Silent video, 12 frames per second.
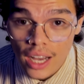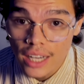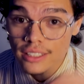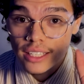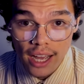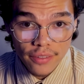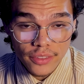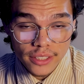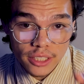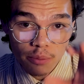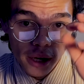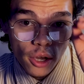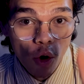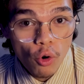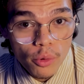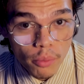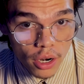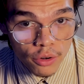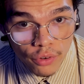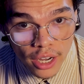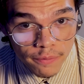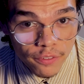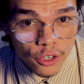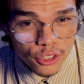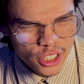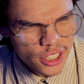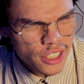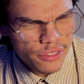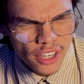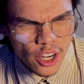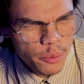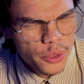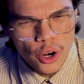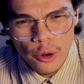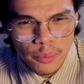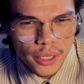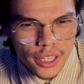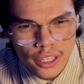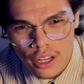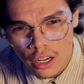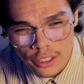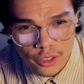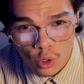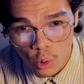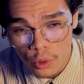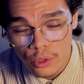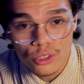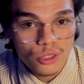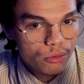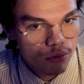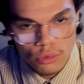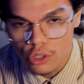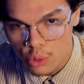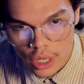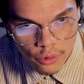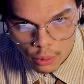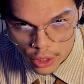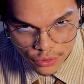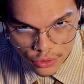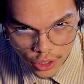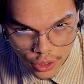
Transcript: Again, this is my own modified version of LBRP, calling the quarters, so do whatever works for